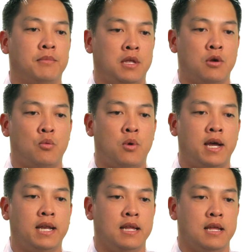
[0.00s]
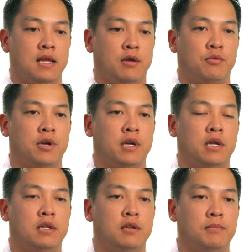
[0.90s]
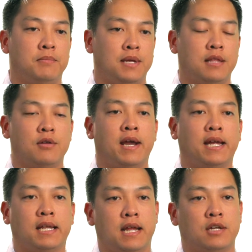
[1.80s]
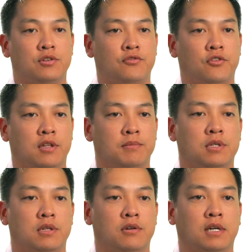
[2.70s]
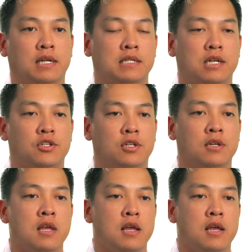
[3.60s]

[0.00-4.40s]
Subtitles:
what would be the right connection for them to the organization.